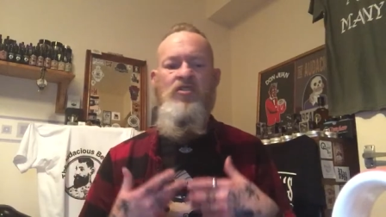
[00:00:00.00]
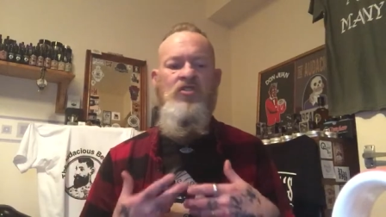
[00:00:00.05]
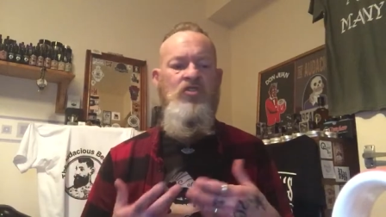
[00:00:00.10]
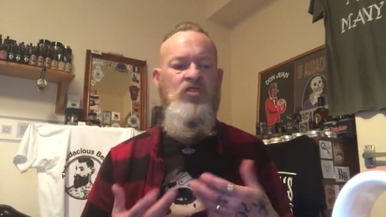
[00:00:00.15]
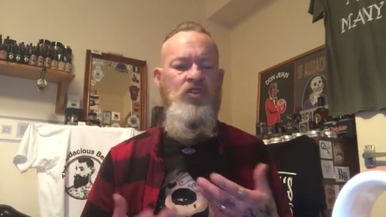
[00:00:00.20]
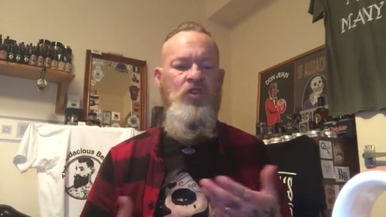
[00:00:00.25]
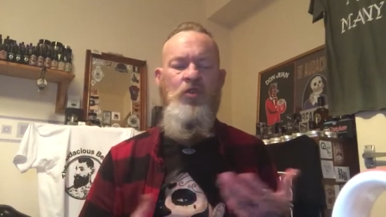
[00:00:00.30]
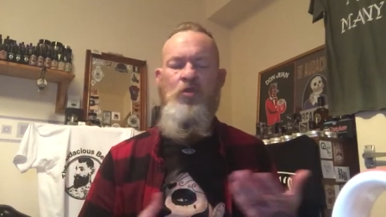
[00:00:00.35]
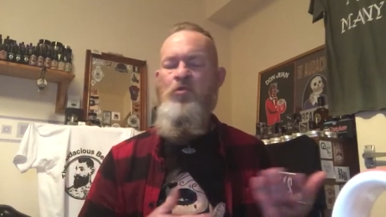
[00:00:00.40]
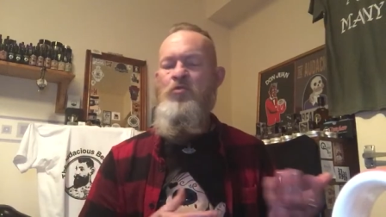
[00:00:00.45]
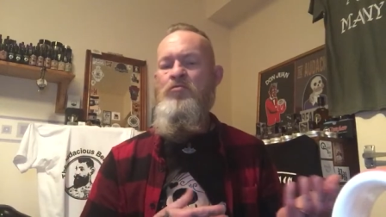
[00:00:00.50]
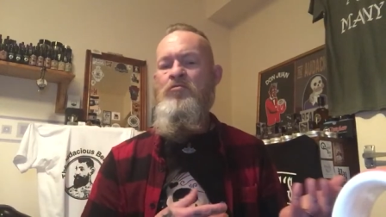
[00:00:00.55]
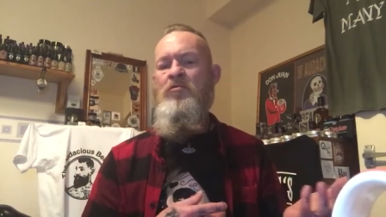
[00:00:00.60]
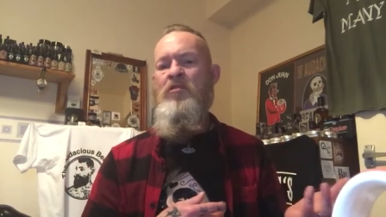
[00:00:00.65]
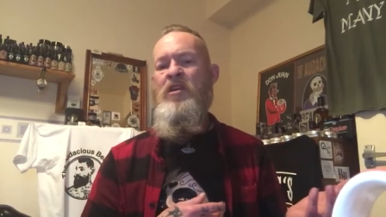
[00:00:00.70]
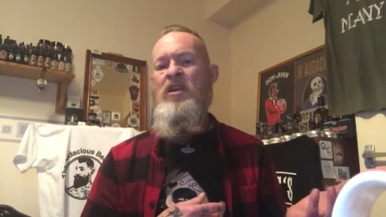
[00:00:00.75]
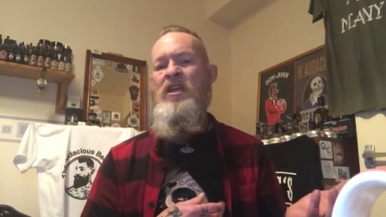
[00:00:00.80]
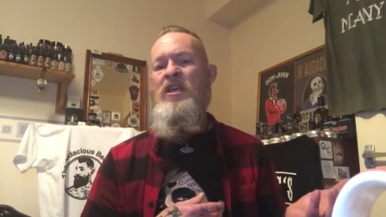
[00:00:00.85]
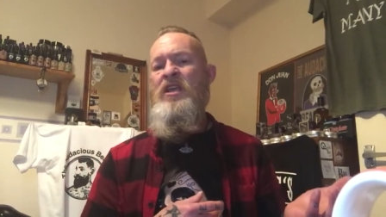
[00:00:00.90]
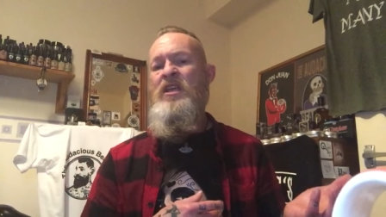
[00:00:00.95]

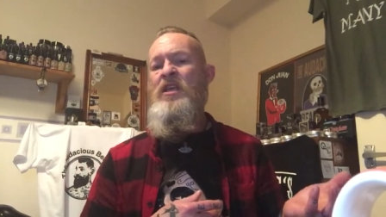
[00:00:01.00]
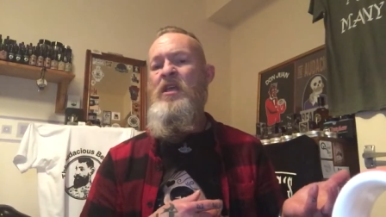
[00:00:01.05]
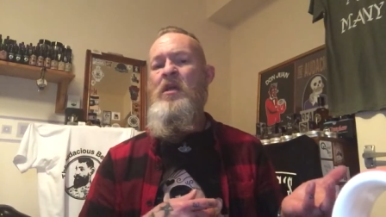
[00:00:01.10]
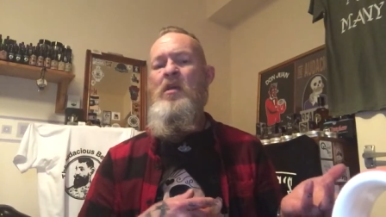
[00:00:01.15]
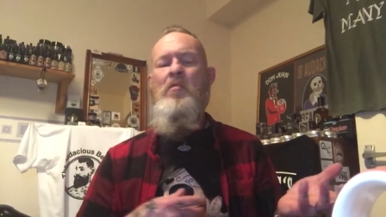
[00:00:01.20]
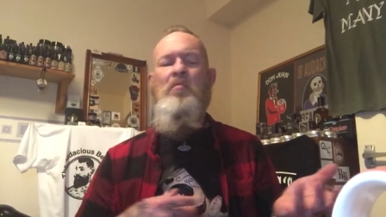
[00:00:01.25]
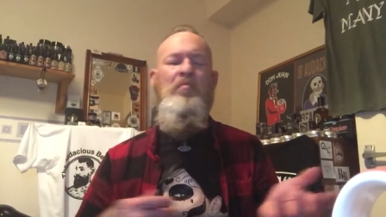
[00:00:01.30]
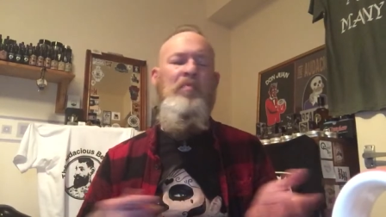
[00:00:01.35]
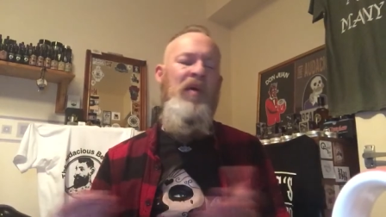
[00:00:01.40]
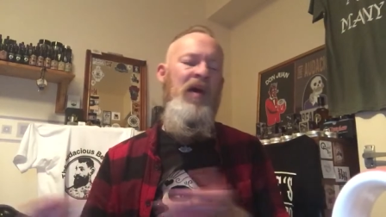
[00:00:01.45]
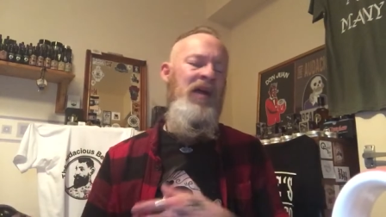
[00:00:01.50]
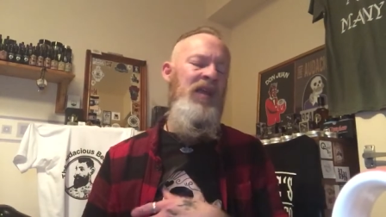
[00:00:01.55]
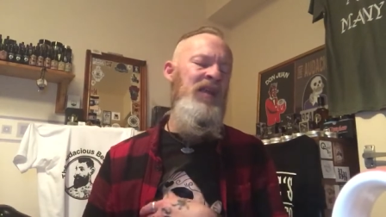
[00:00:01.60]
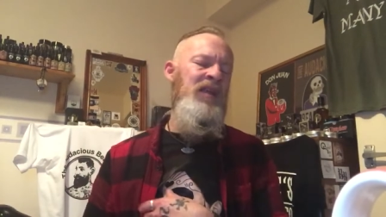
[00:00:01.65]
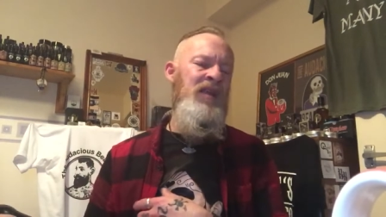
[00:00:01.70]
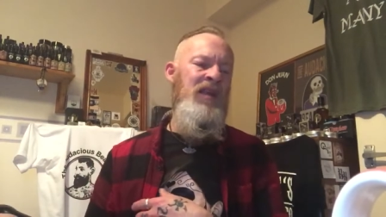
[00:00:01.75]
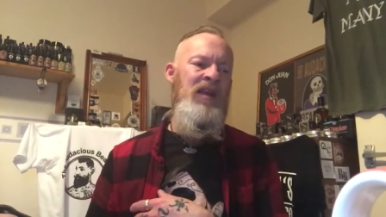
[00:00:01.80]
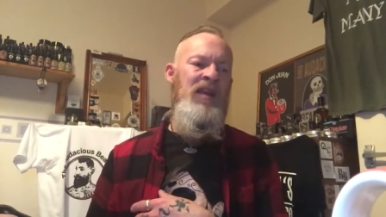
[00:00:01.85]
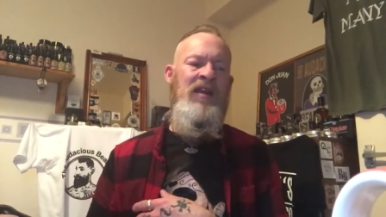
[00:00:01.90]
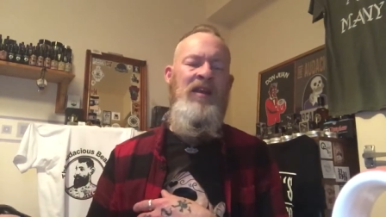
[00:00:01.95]
jewelry,
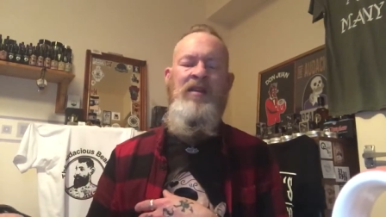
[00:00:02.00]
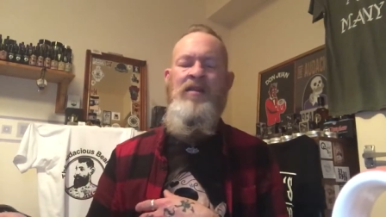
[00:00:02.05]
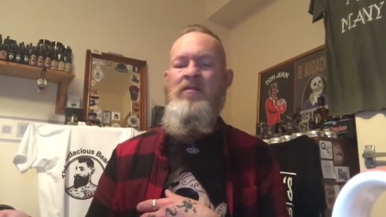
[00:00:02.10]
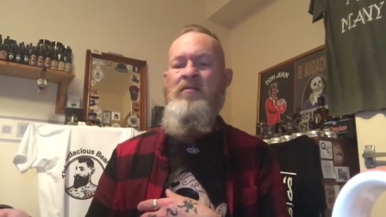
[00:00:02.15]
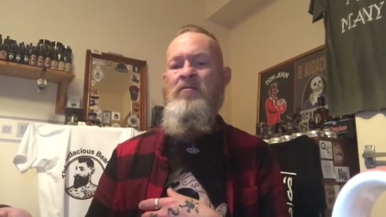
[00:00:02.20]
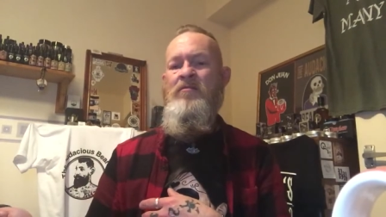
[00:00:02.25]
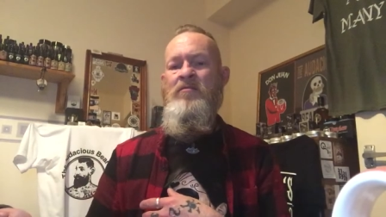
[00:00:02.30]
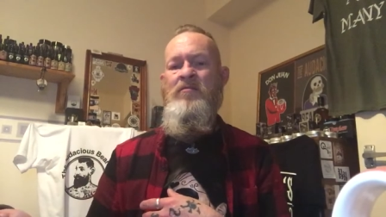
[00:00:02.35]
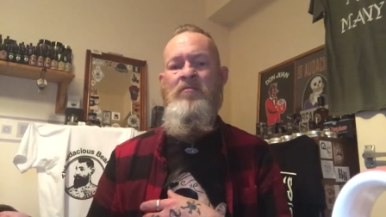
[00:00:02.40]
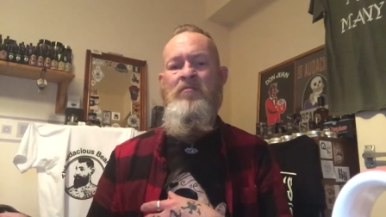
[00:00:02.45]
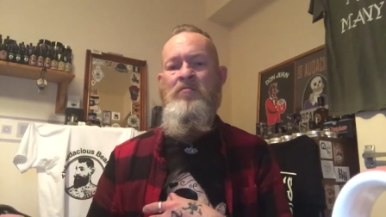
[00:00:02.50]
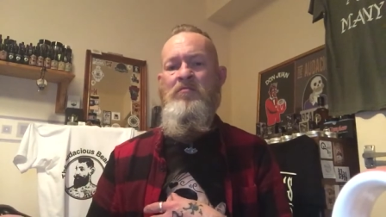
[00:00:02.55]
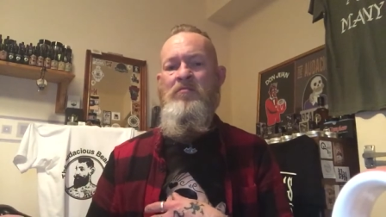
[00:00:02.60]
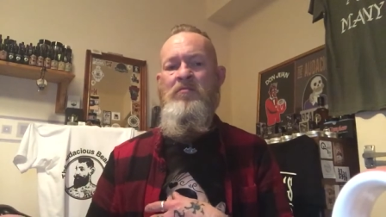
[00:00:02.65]
painting,